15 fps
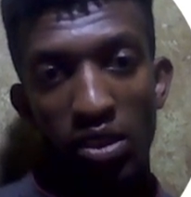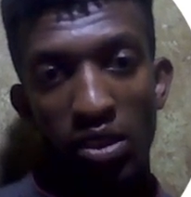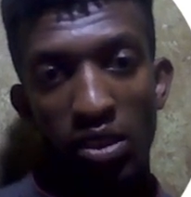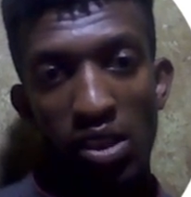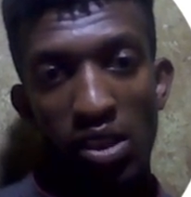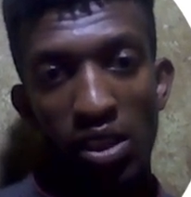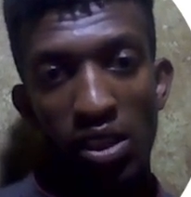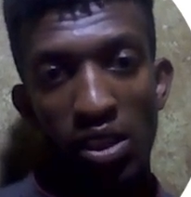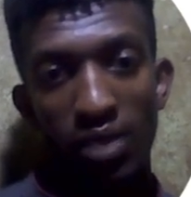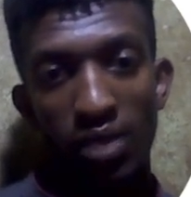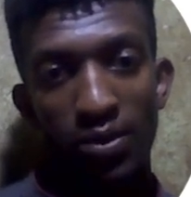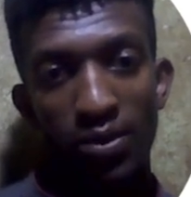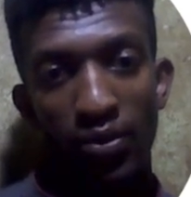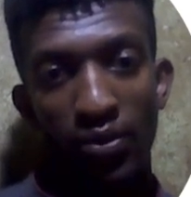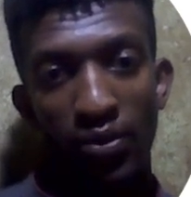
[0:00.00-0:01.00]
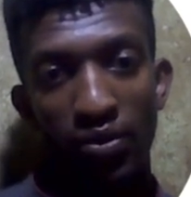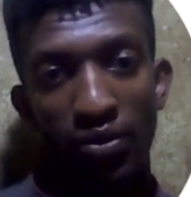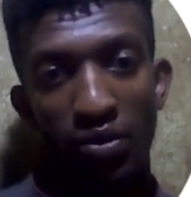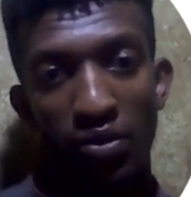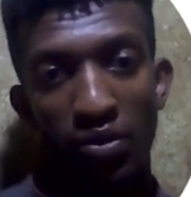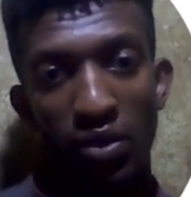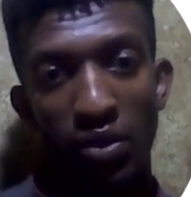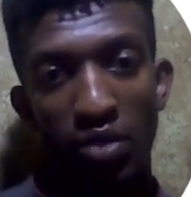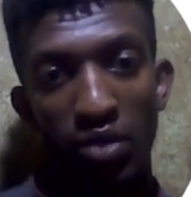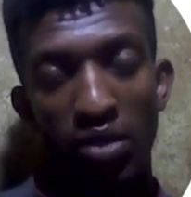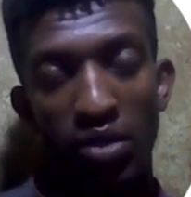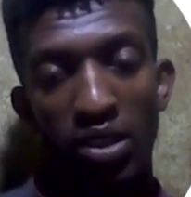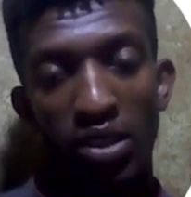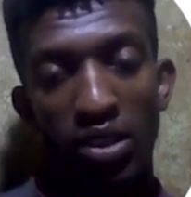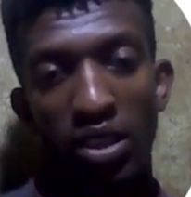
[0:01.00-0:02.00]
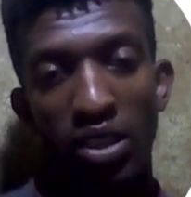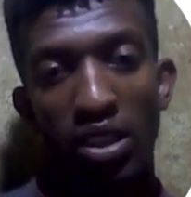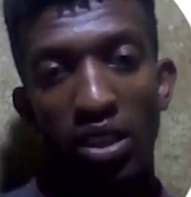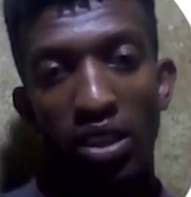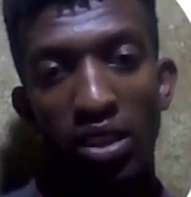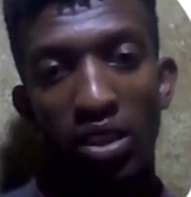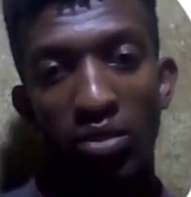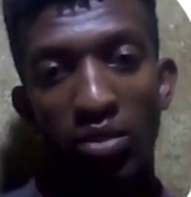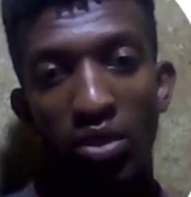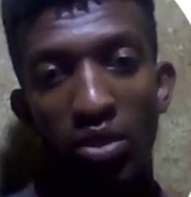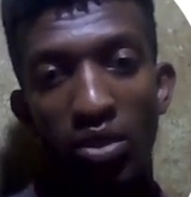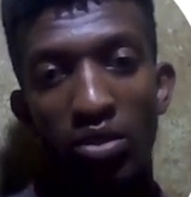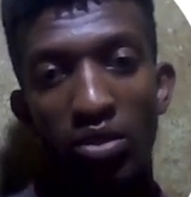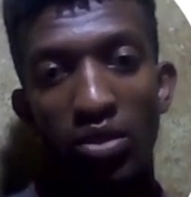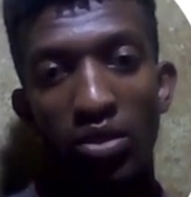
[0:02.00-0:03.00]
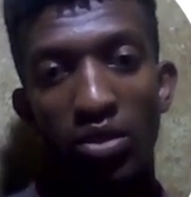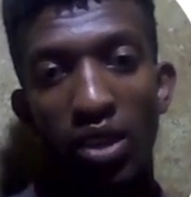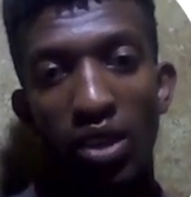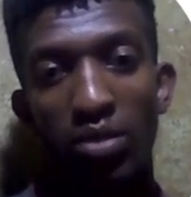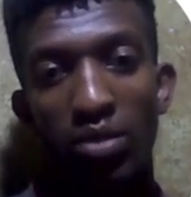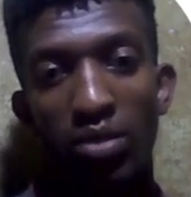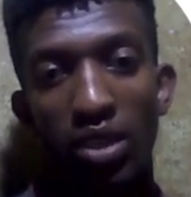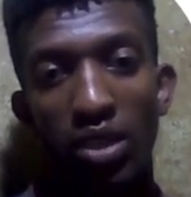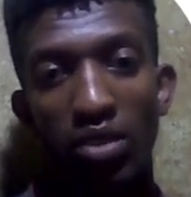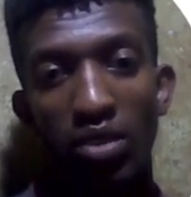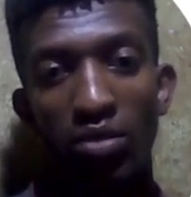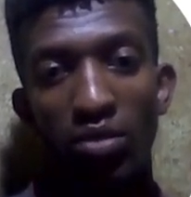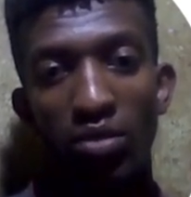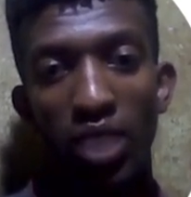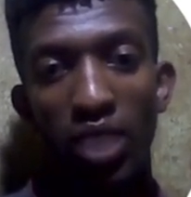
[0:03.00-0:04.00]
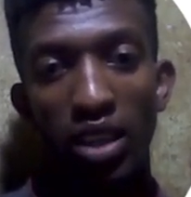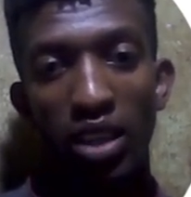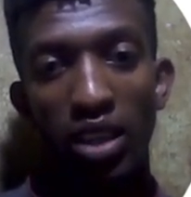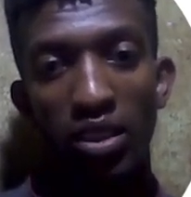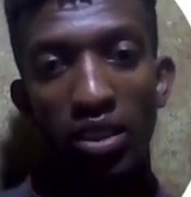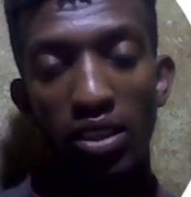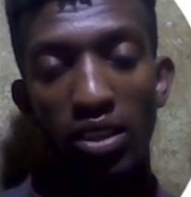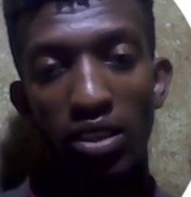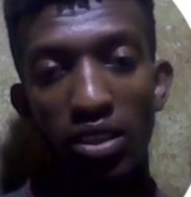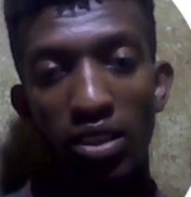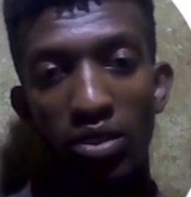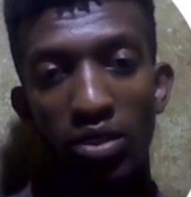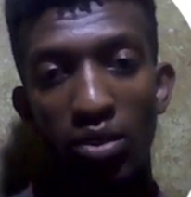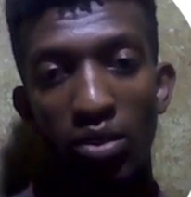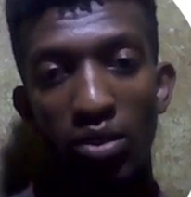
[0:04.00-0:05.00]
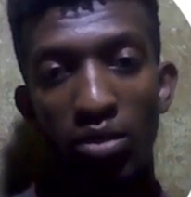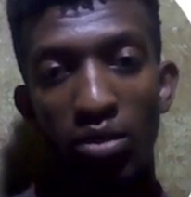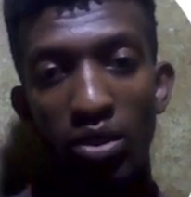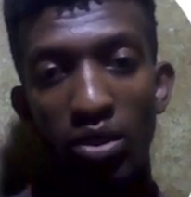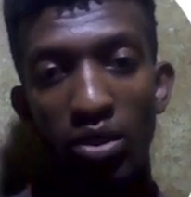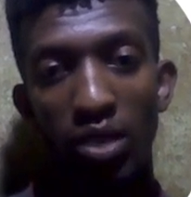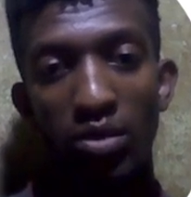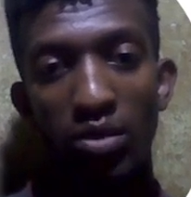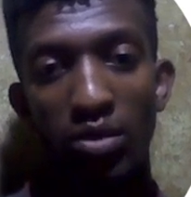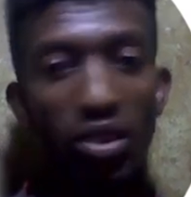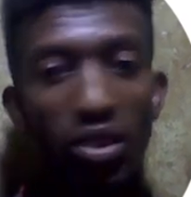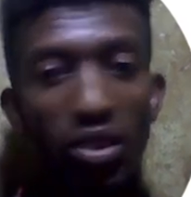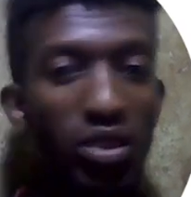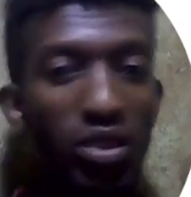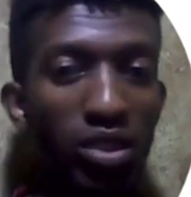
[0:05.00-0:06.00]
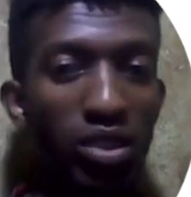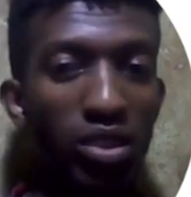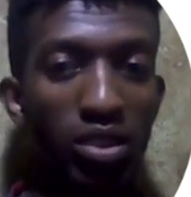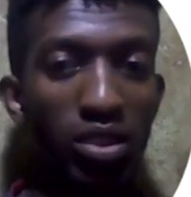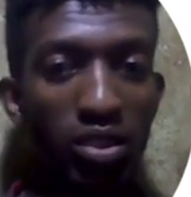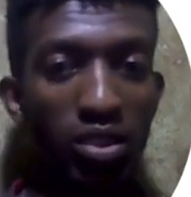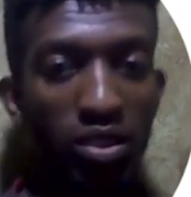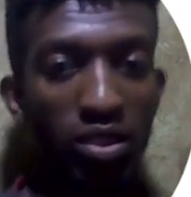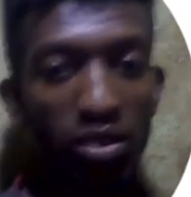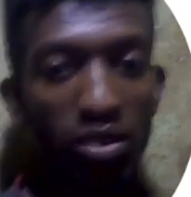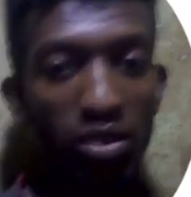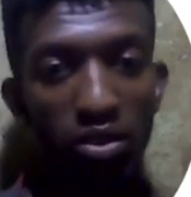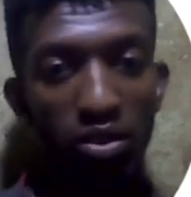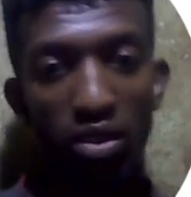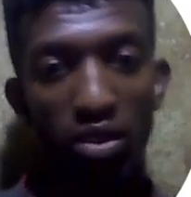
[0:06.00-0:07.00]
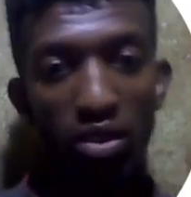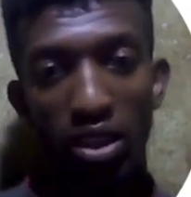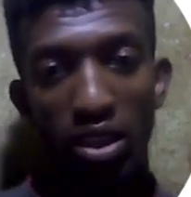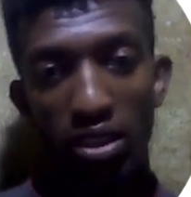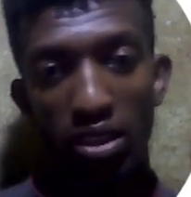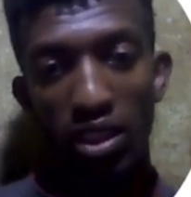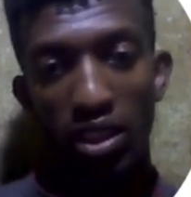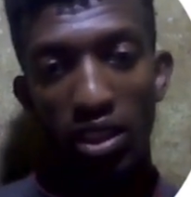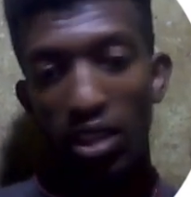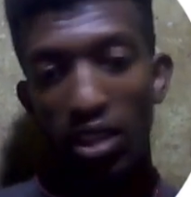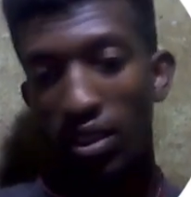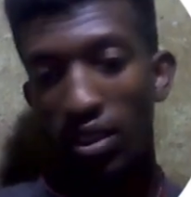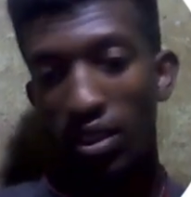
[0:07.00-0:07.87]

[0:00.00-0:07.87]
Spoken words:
Then when that thing broke to the upside, you buy again, stop loss up there, then you let it run.